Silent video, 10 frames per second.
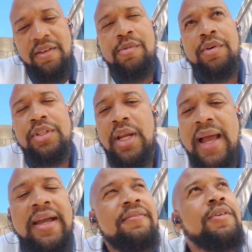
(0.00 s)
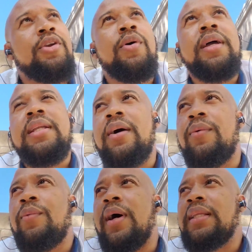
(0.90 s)
Give him over to I have no
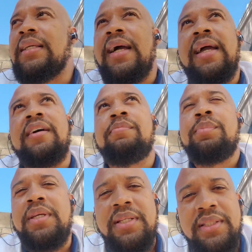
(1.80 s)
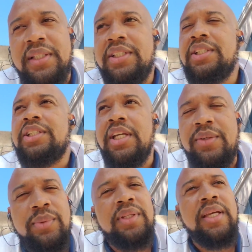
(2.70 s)
idea what kind of piece of
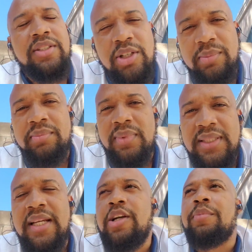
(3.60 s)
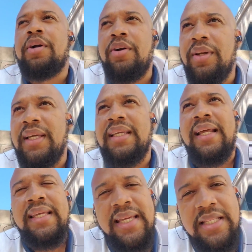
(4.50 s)
shit will get up, take up a gun and
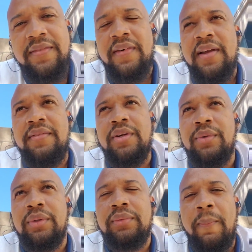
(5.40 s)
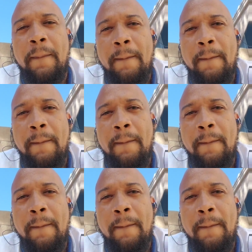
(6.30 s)
kill an 85-year-old,